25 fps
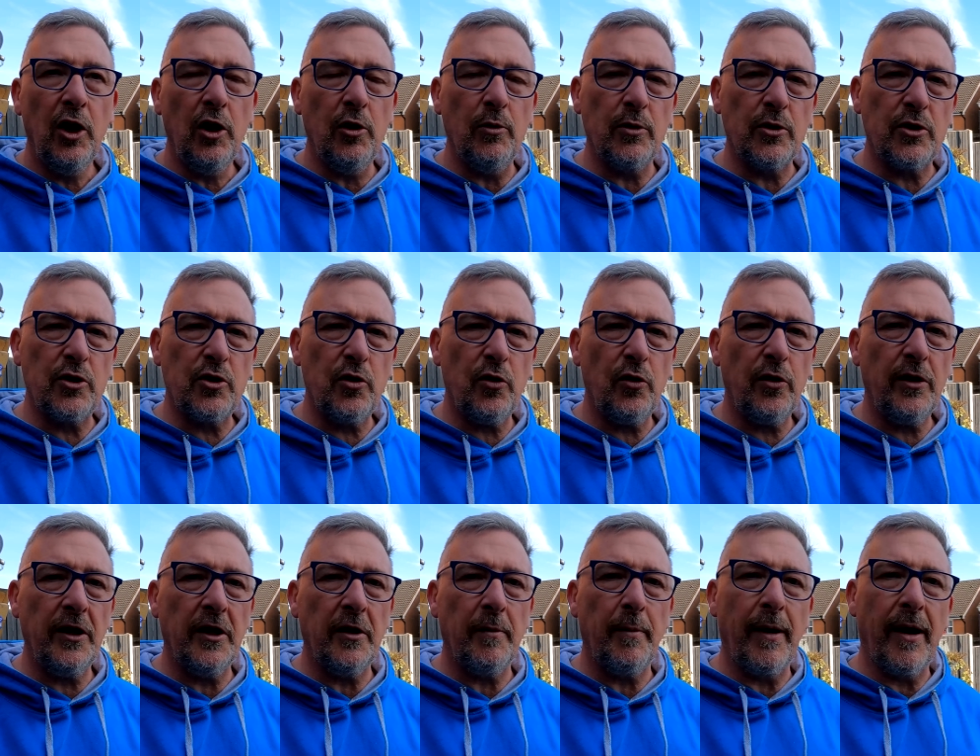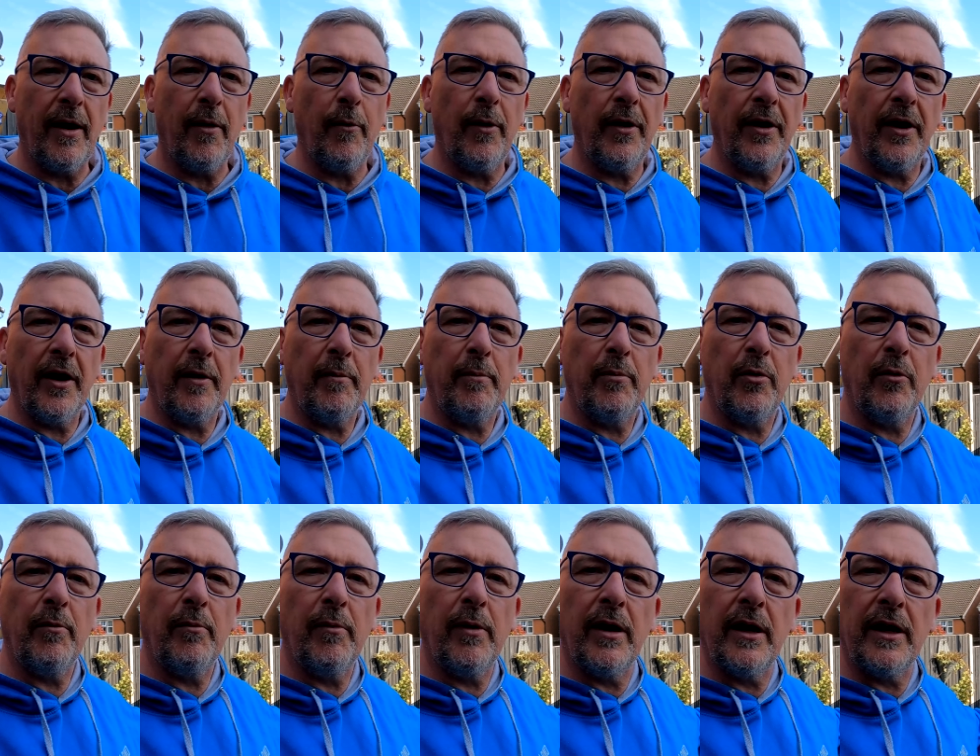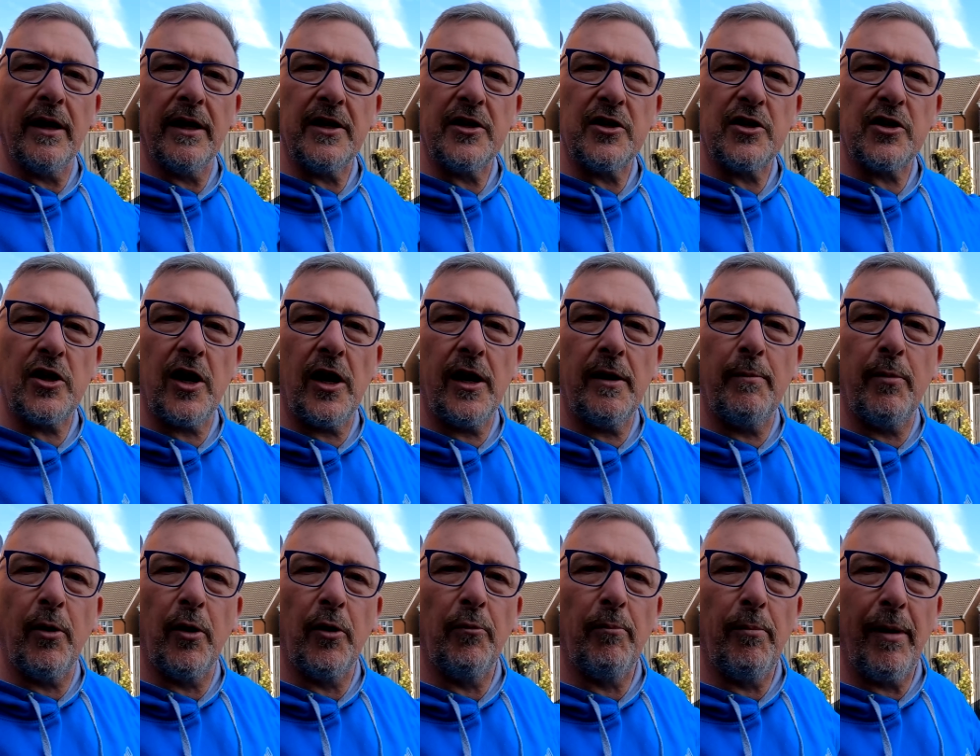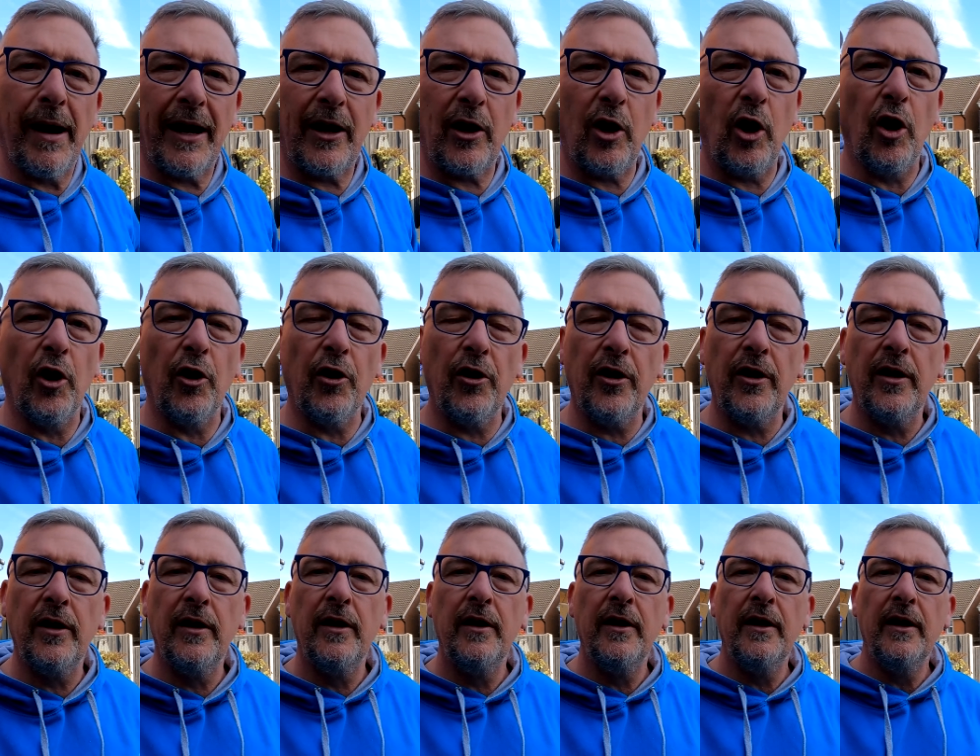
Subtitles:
who was talking about when I put my Sky Pond back on